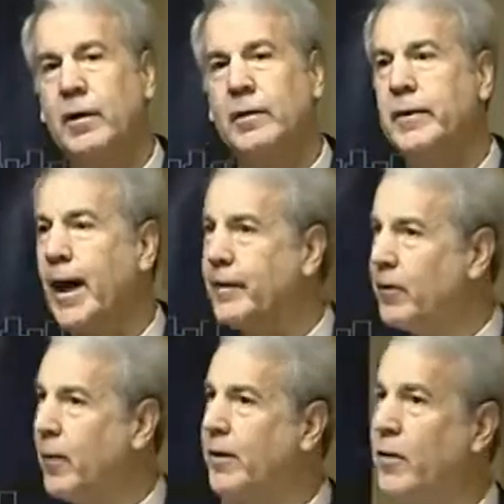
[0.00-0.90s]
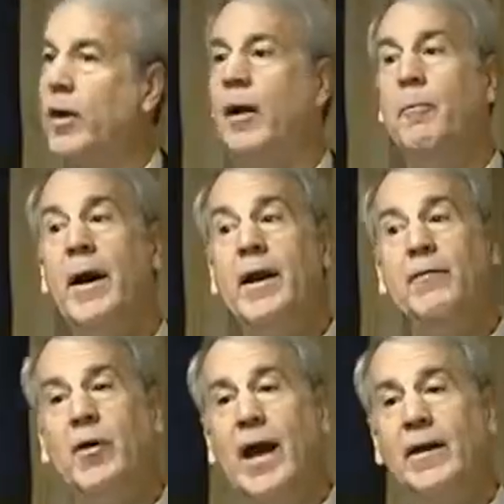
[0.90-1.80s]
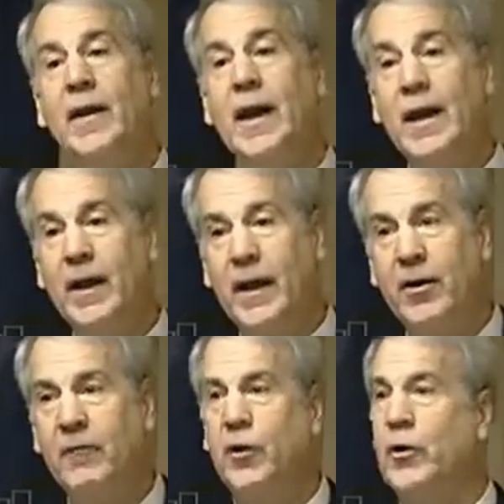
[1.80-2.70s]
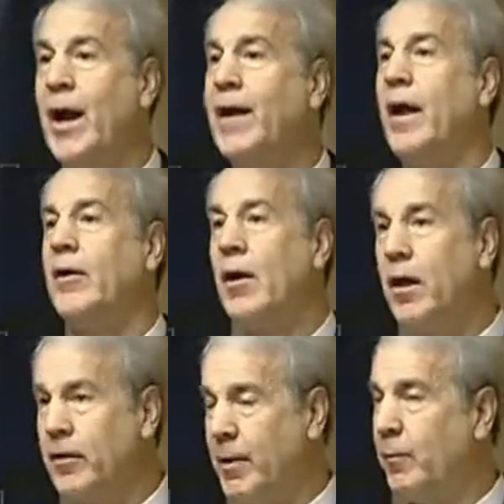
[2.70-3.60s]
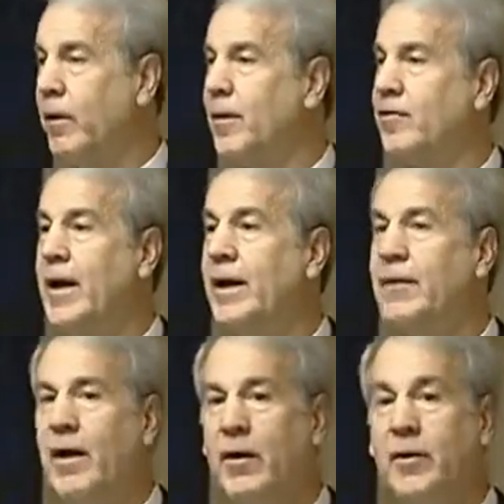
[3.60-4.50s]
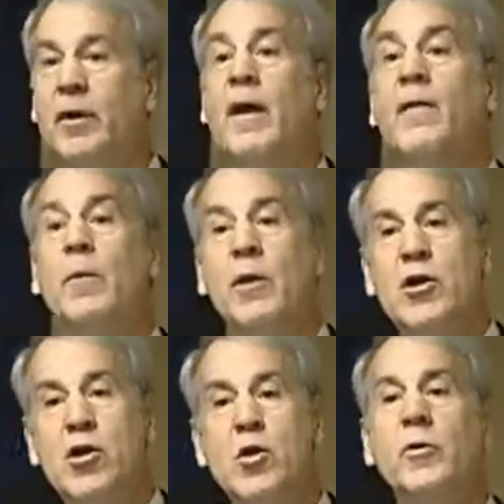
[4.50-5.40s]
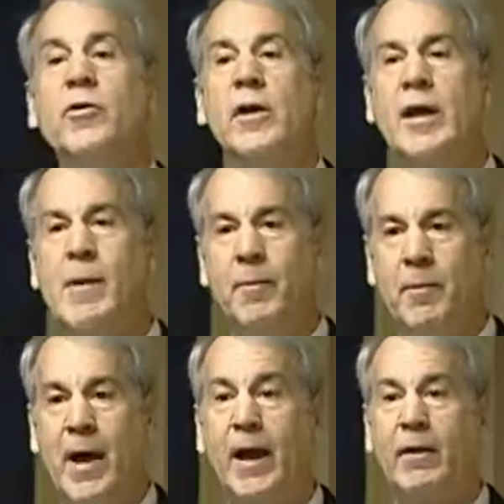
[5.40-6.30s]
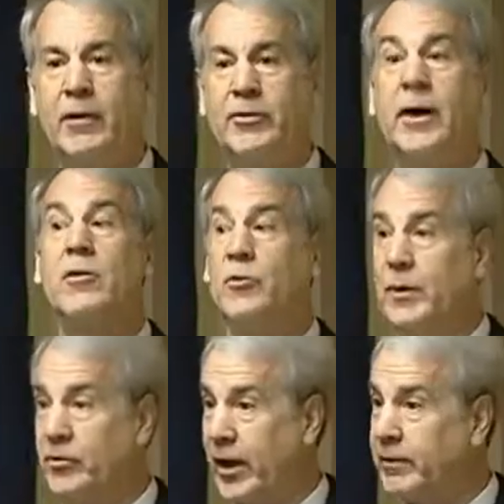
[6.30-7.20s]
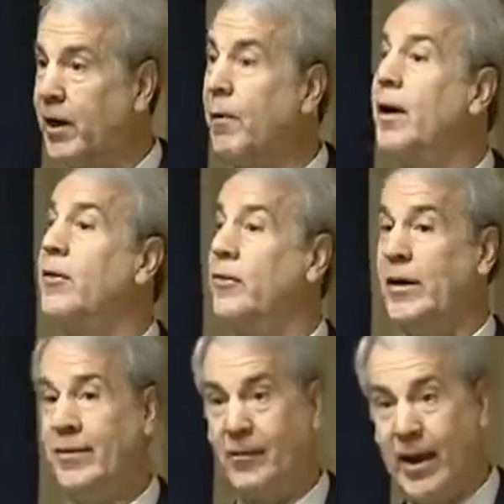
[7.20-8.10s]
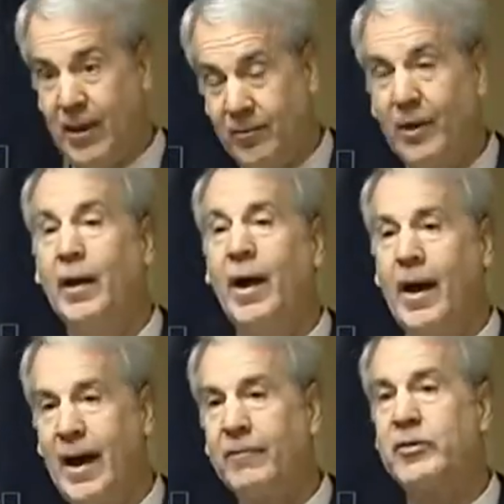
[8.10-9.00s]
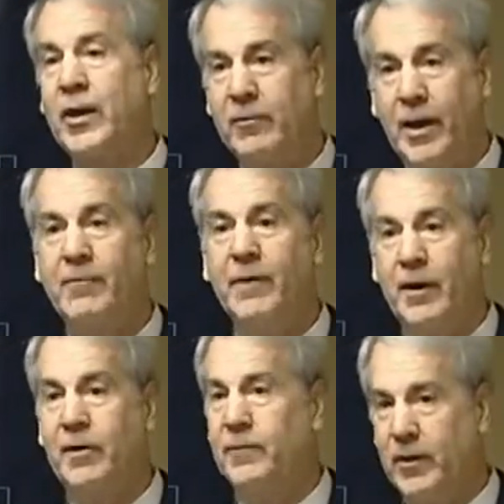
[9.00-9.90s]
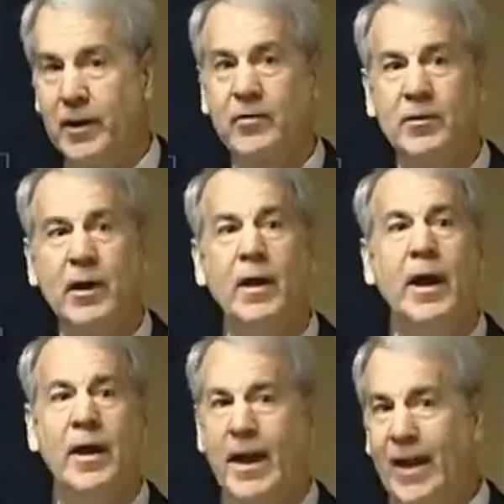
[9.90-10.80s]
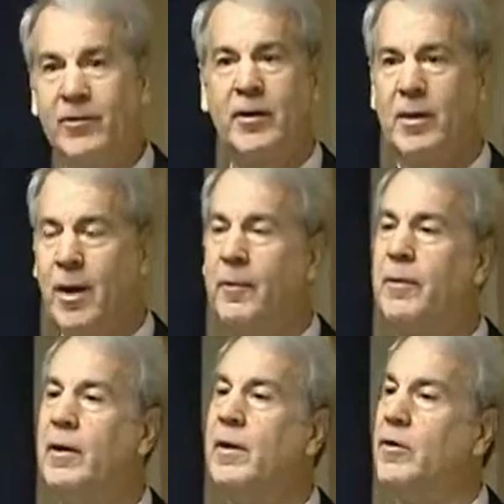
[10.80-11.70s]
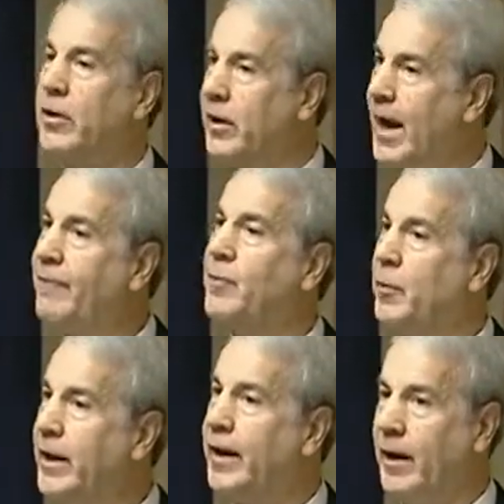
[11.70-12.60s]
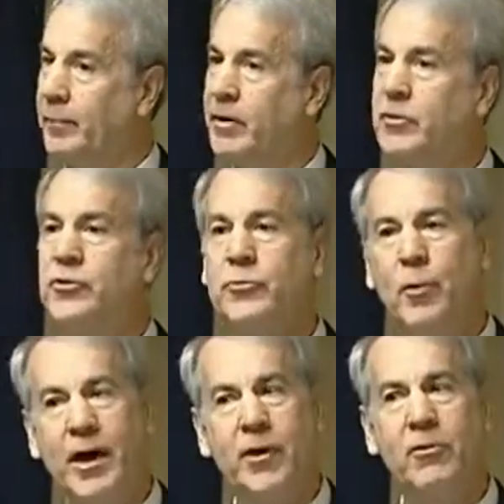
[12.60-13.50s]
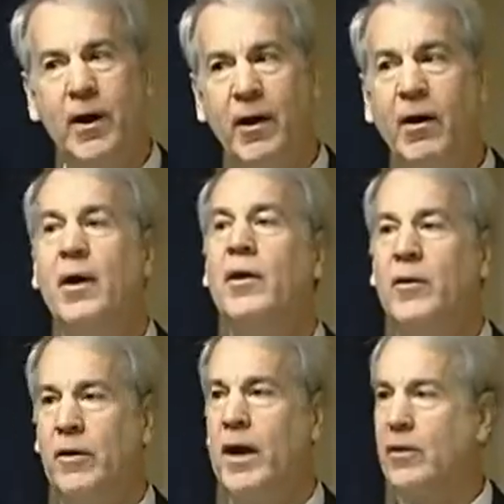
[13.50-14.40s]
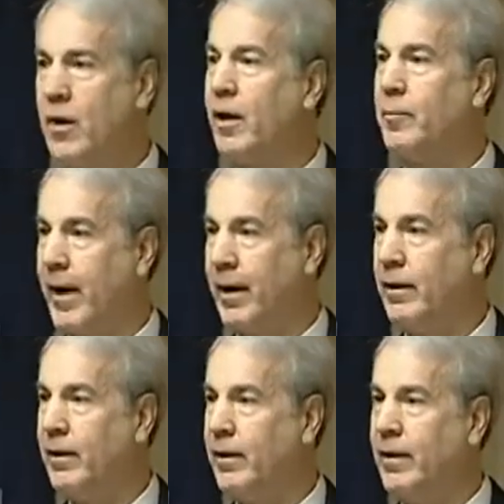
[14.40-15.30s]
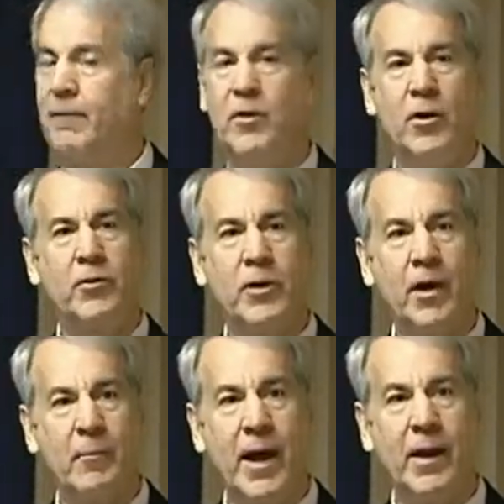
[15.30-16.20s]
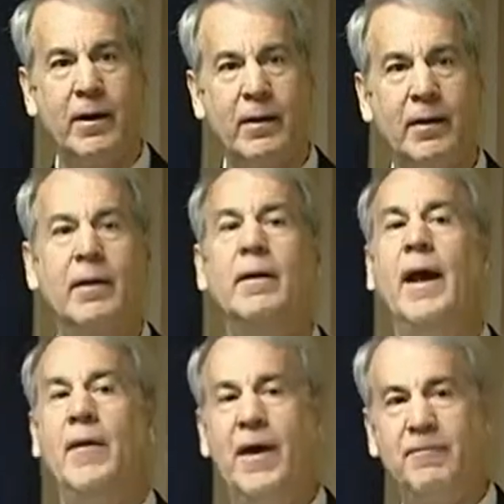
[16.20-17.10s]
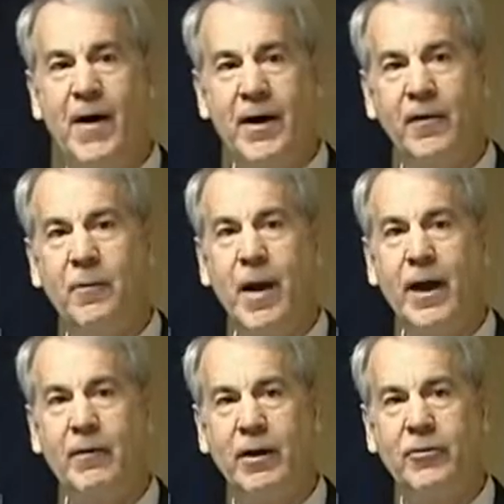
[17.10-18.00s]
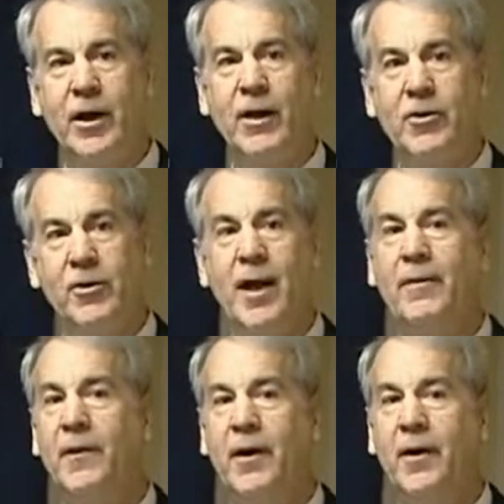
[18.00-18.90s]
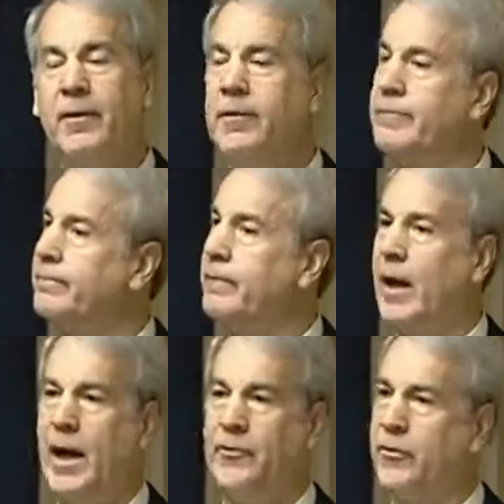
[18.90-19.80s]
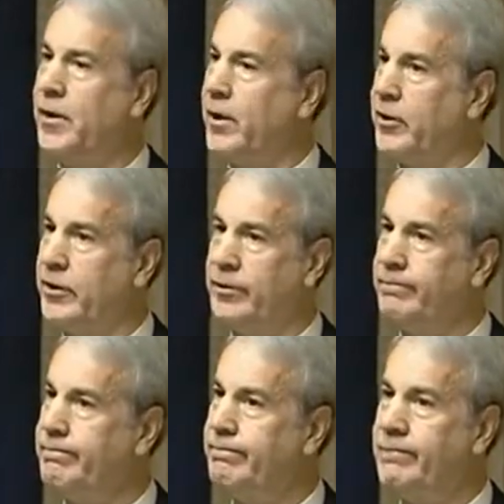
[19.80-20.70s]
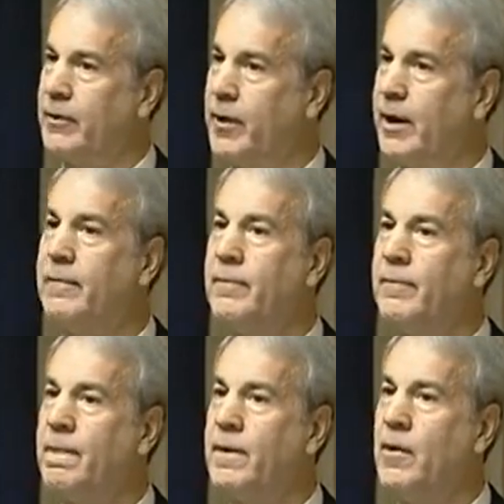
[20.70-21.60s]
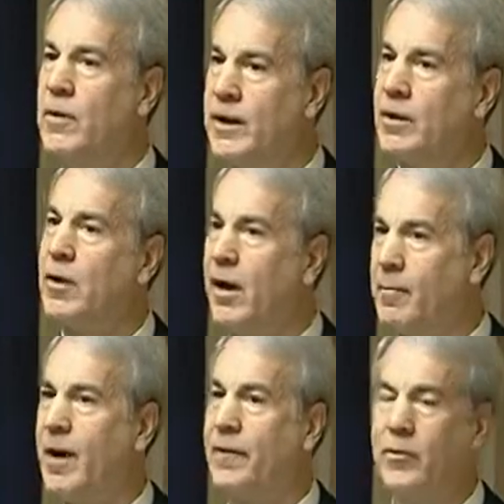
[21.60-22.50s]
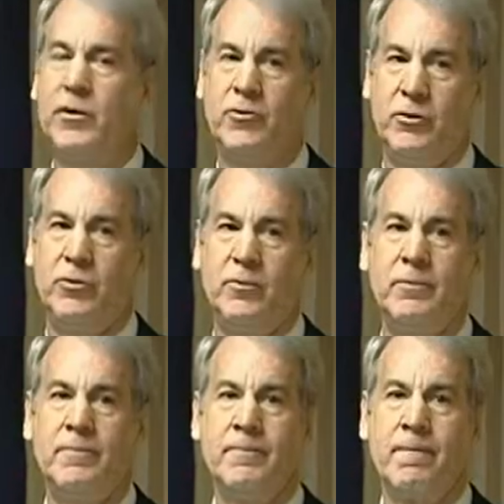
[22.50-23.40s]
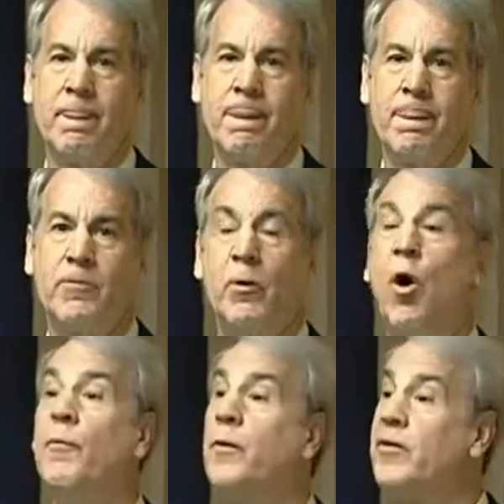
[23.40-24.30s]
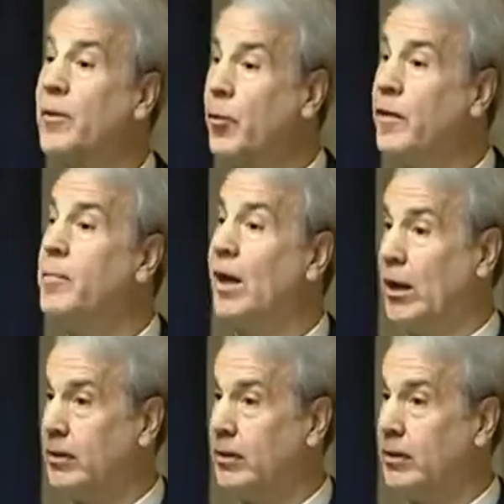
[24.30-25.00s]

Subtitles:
not the right thing. But if you got to the end of the interview and you had not talked about one of these negative areas that we knew was going to come up in the background check because we checked our records and it says, I have a check ride failure for this, and it hasn't come up, you're going to have to bring it up, because while you're there, you got to talk about it. If you don't talk about it and they find it on the background check and you're not there, odds are not good, okay? You need to talk about those issues. So hopefully somewhere in the middle.